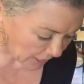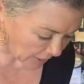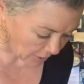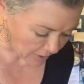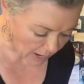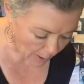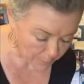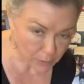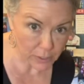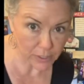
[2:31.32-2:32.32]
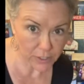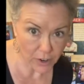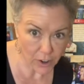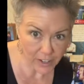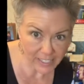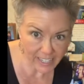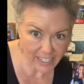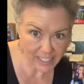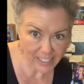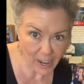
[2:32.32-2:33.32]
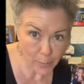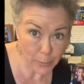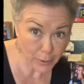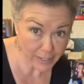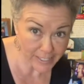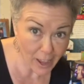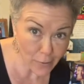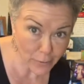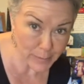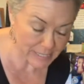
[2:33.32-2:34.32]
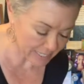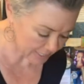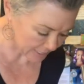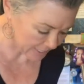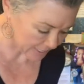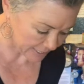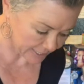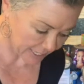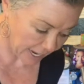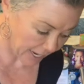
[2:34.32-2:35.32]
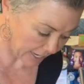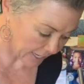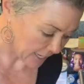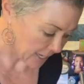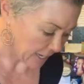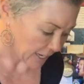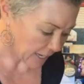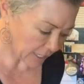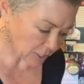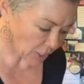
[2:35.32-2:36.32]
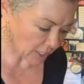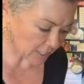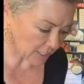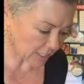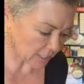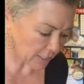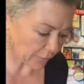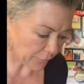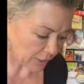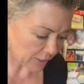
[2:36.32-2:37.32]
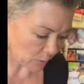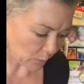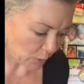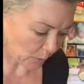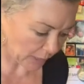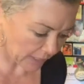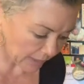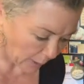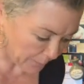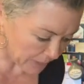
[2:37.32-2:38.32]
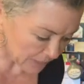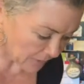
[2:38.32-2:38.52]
and our apples are all diced up. You can tell from a distance, it's hard to tell the difference between a piece of